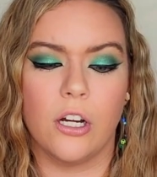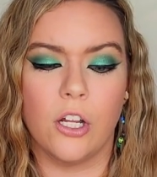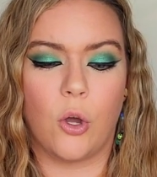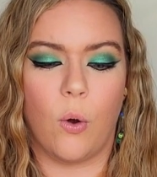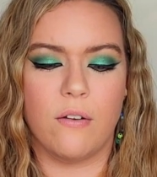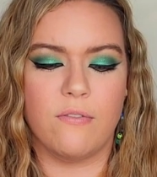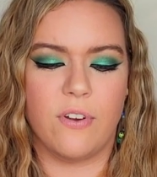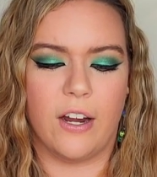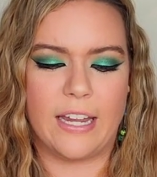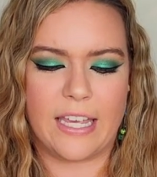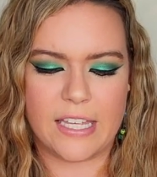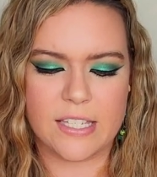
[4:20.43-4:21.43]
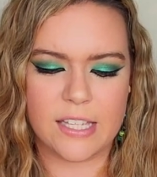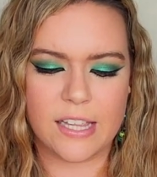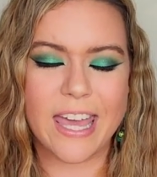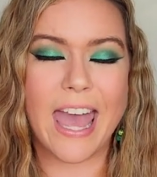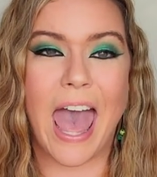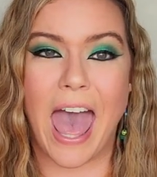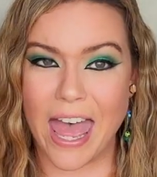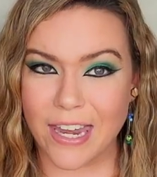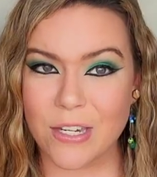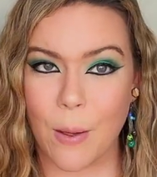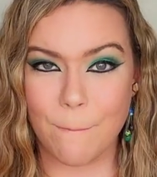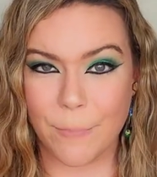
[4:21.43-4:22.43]
gonna go on very easily
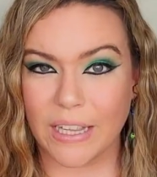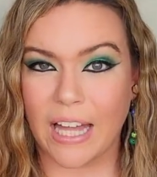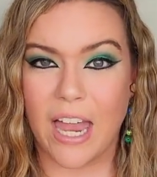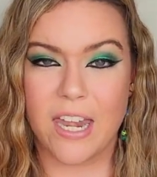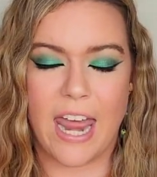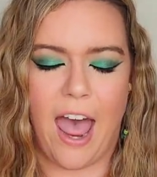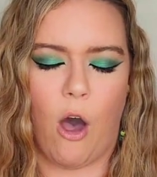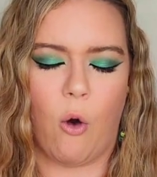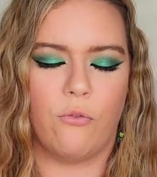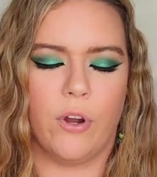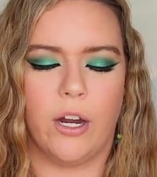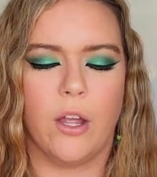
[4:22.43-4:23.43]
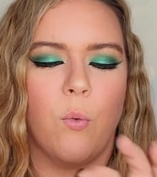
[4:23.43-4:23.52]
and blend out very